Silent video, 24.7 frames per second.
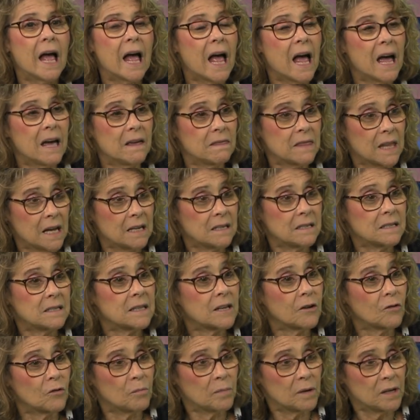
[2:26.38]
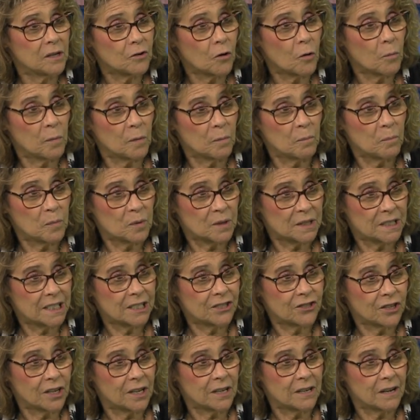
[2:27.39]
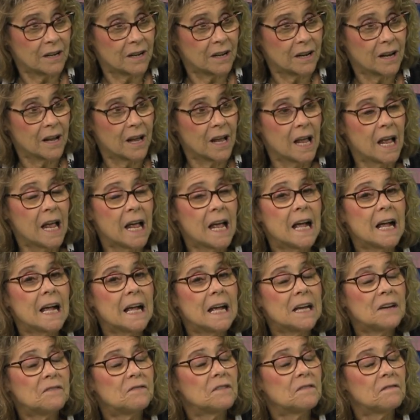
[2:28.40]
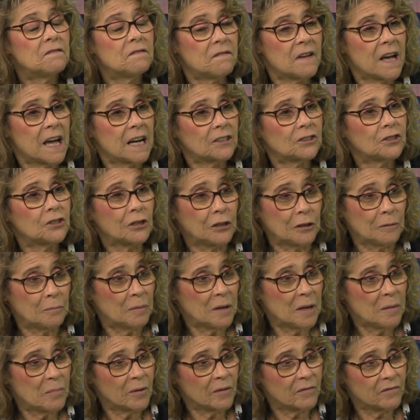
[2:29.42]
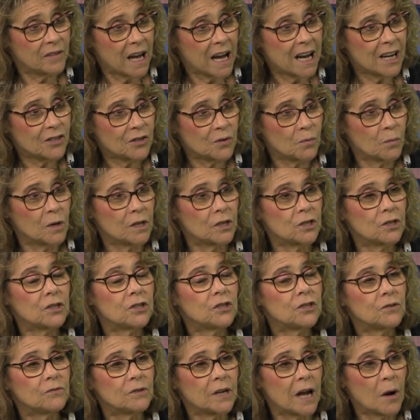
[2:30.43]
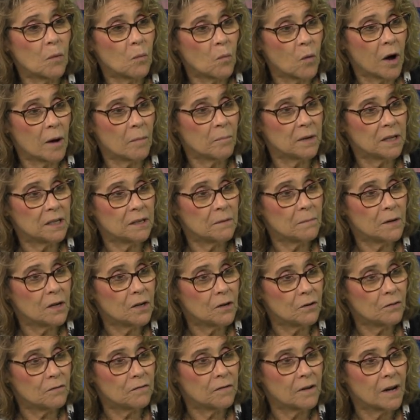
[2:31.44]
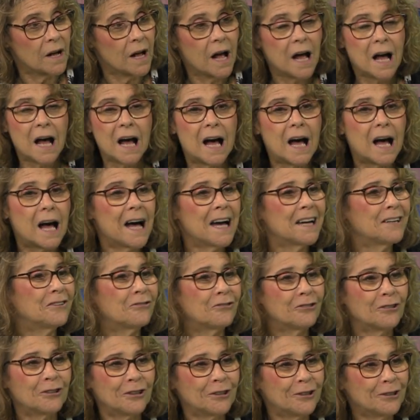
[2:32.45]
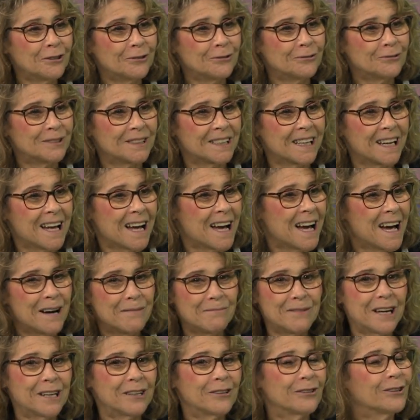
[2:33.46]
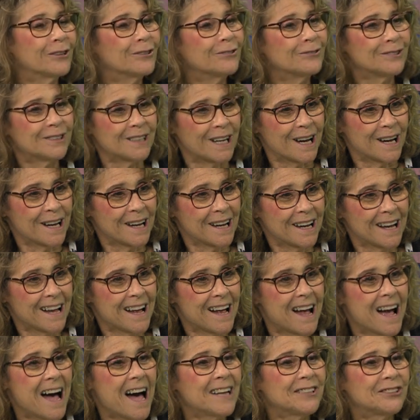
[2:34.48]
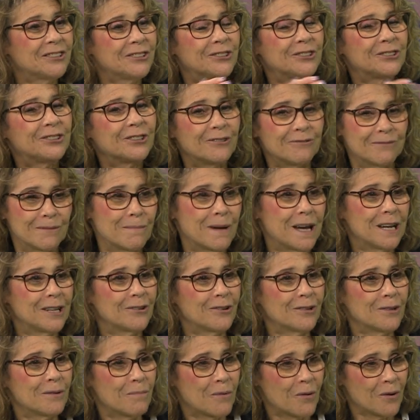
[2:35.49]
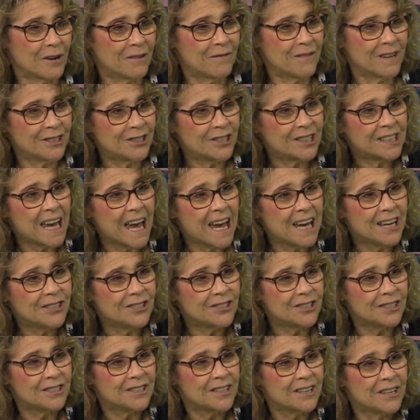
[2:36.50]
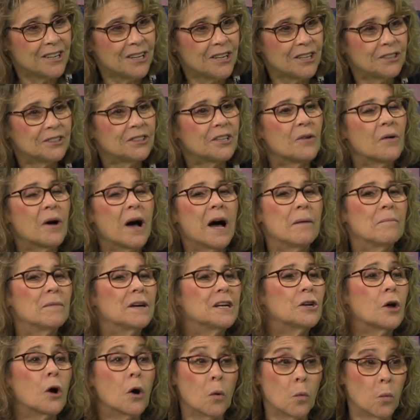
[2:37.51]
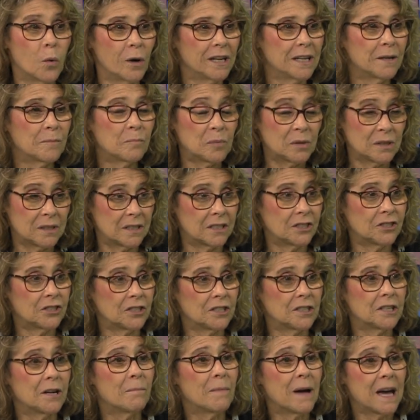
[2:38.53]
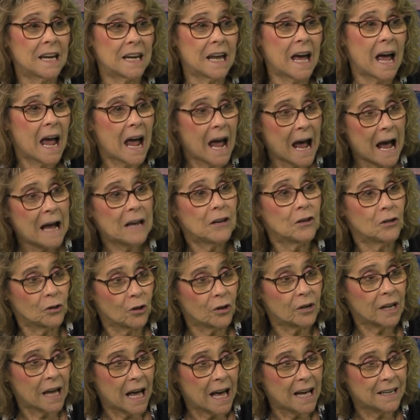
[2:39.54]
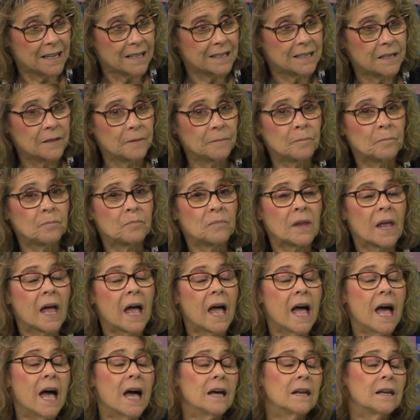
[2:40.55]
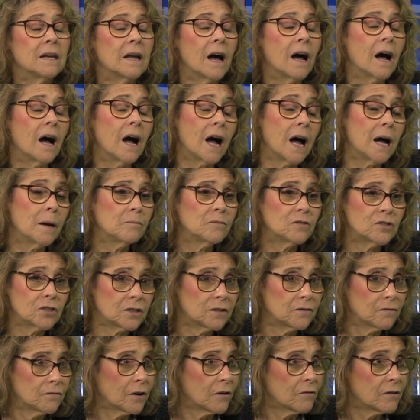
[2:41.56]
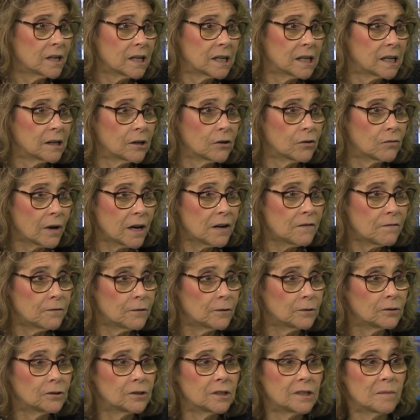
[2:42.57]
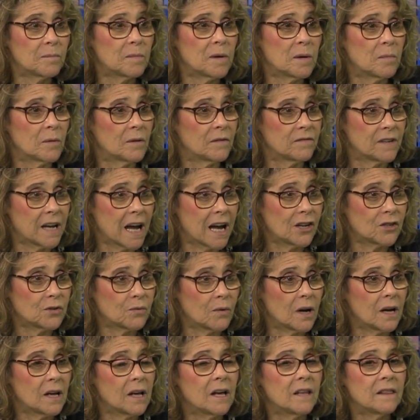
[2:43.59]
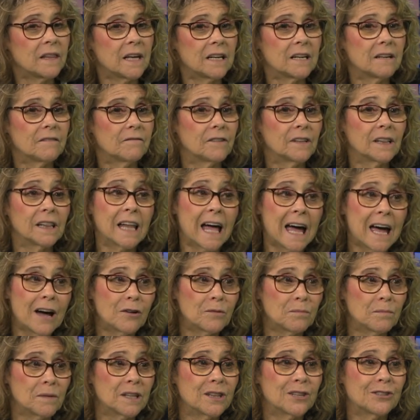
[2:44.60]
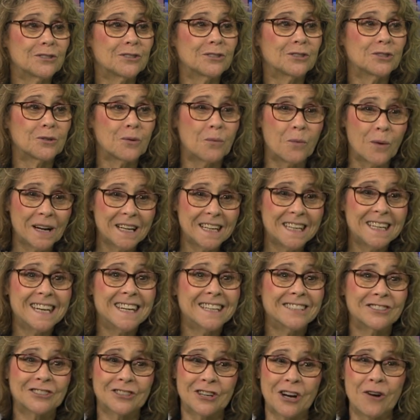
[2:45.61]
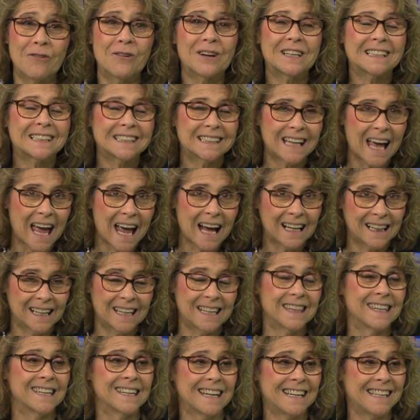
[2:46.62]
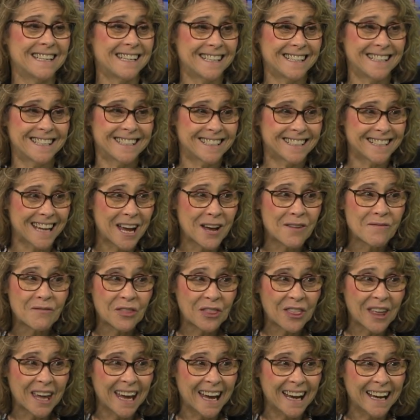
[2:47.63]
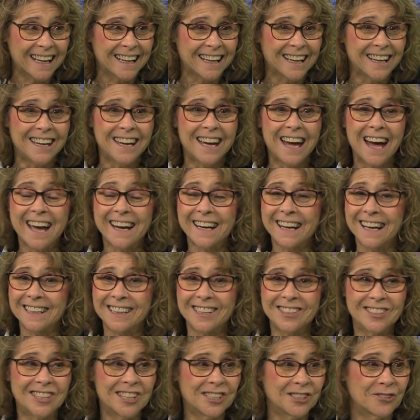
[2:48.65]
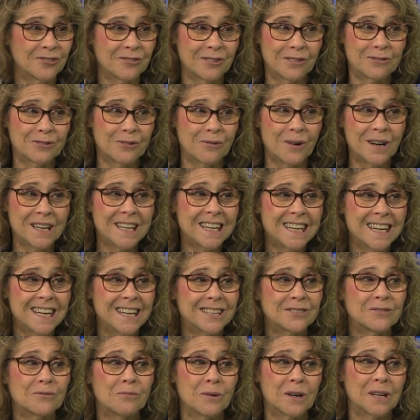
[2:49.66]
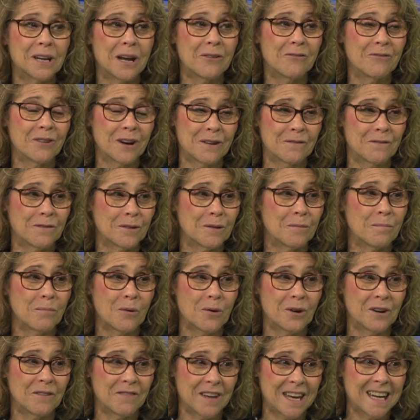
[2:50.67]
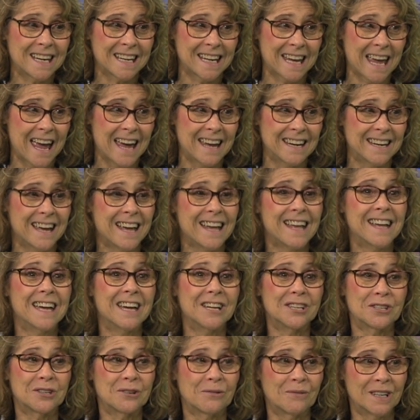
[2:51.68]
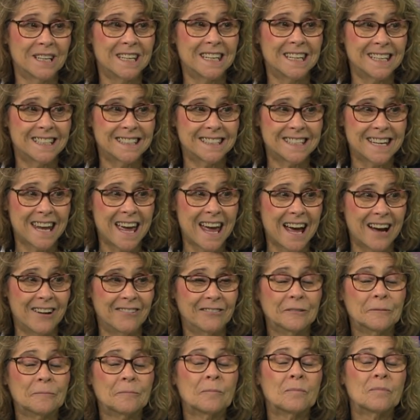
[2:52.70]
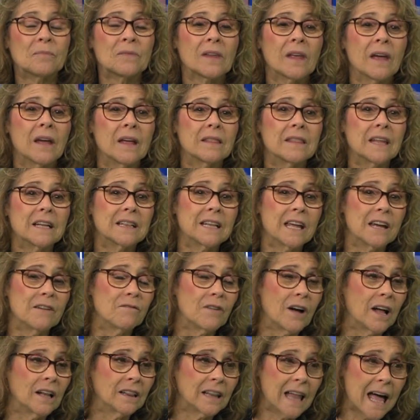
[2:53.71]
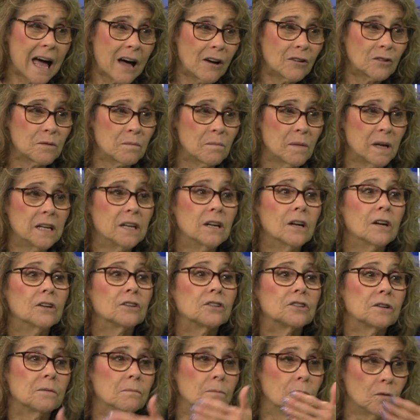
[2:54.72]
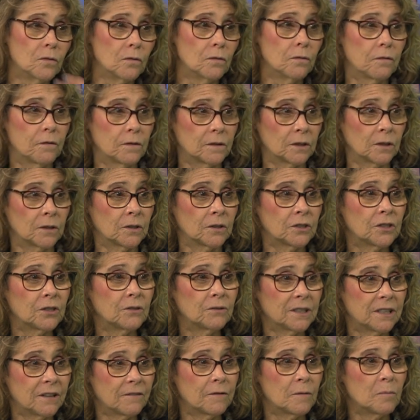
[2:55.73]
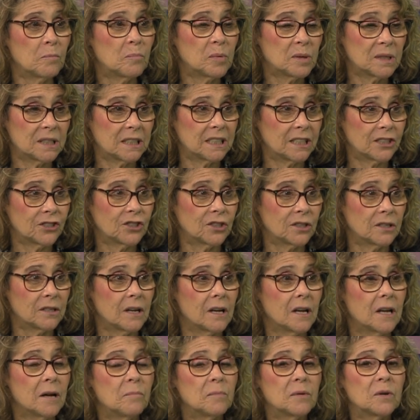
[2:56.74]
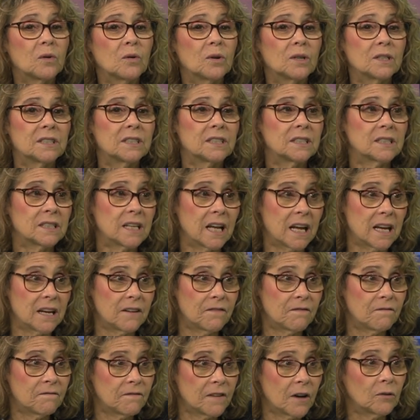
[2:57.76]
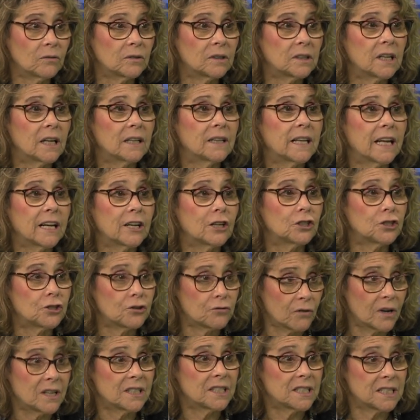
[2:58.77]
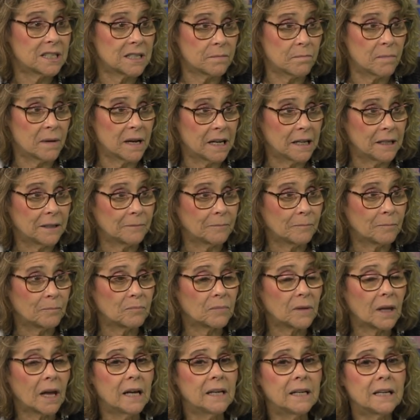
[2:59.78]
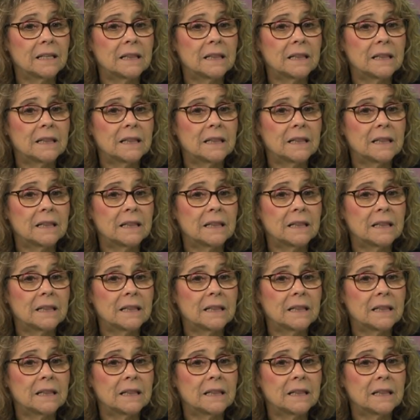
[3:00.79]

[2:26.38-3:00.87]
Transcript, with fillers: And then there will be an open position. If, in fact, the good people of Nashua do not want me to move, I don't lose. I'm not a loser. Uh-huh. I still remain on the Board of Education. So I'm in a winning position no matter how you look at it. Mm-hmm. And I'm just very grateful to the people of Nashua that have allowed me. This is twenty years ago exactly that I did the same thing. I got this history of twenty years when I ran for the Board of Ed again, and twenty years now, that they've allowed me to move to a different position because they felt that they could trust me. Mm-hmm, and mm-hmm.